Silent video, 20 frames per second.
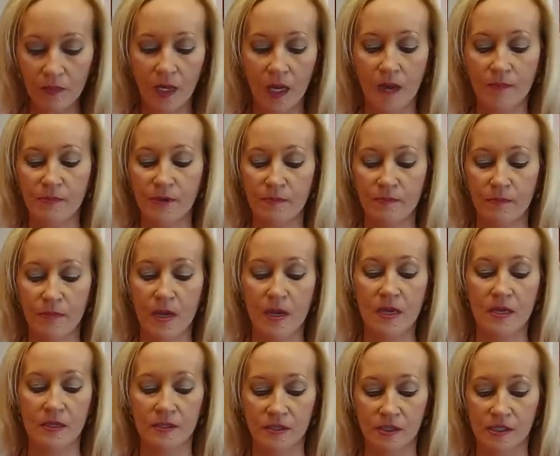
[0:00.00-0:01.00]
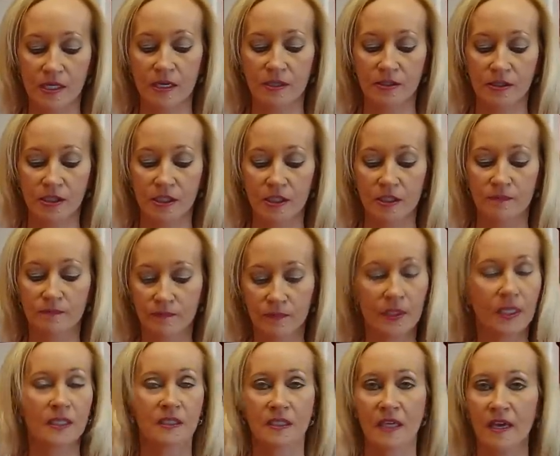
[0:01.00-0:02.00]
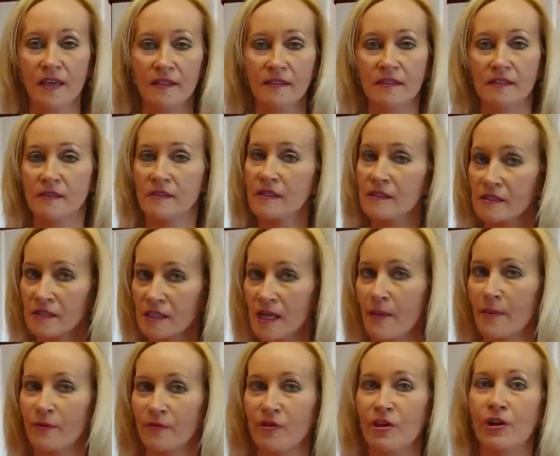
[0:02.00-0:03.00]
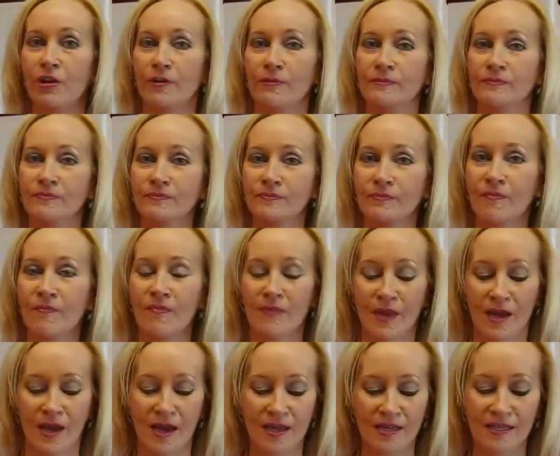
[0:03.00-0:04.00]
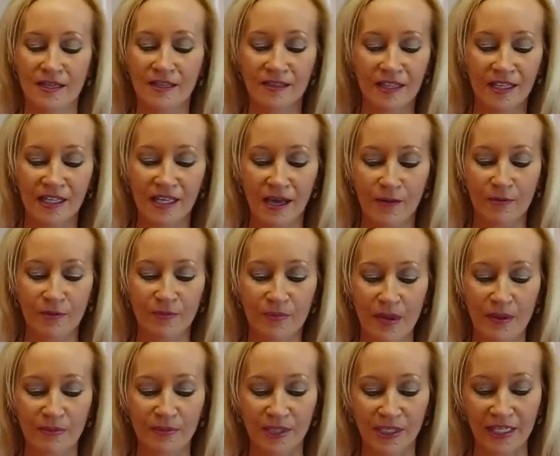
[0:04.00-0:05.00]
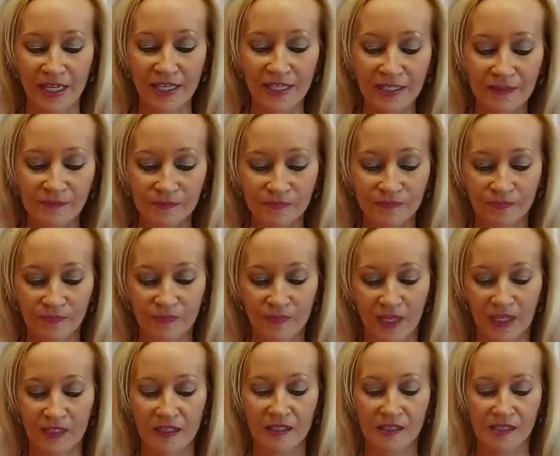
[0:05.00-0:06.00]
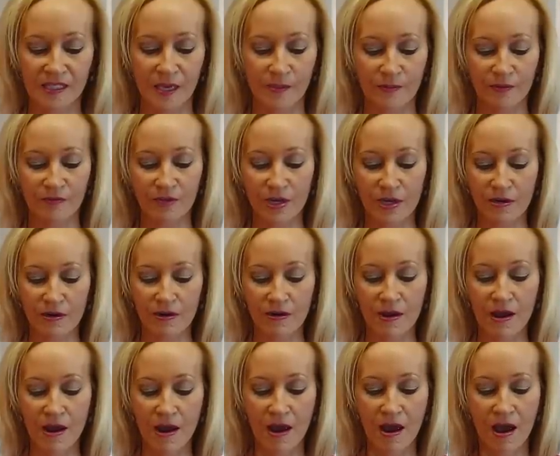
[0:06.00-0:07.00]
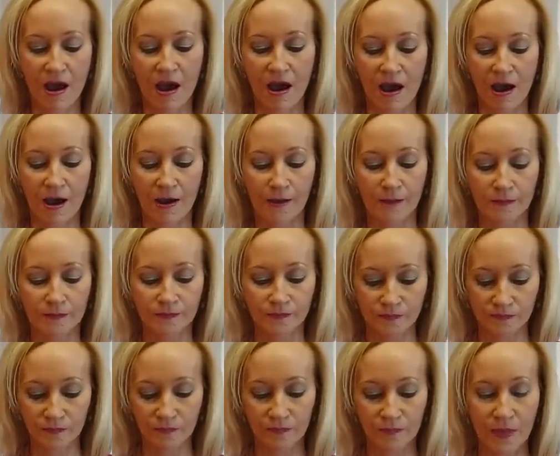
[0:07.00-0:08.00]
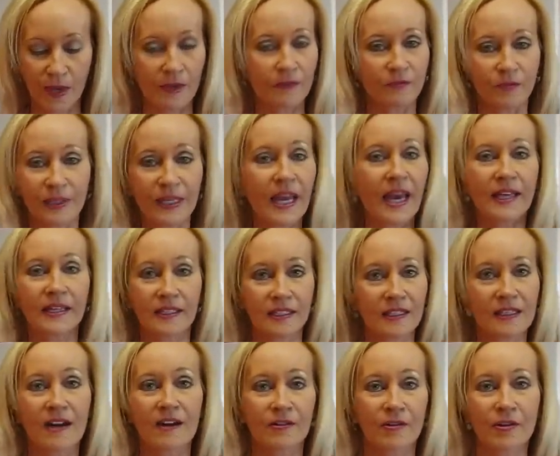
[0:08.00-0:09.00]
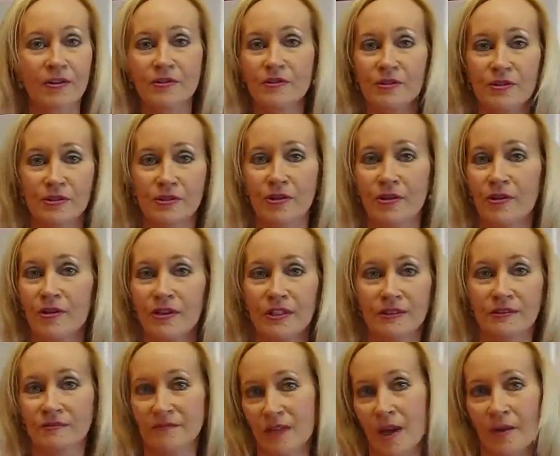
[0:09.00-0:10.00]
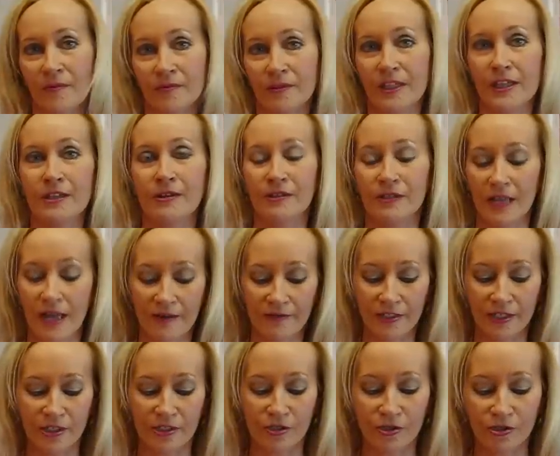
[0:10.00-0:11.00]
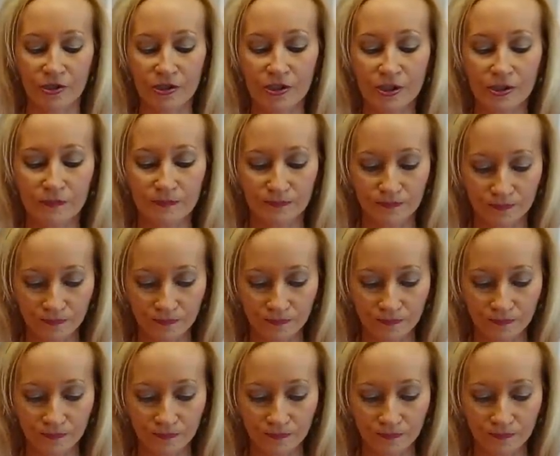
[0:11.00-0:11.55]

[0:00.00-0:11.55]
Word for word: I'm amazed how good it tastes this time of year. I didn't think I would be able to get it at this time of year, um, but we had it in our grocery store, and hopefully you'll have it in yours.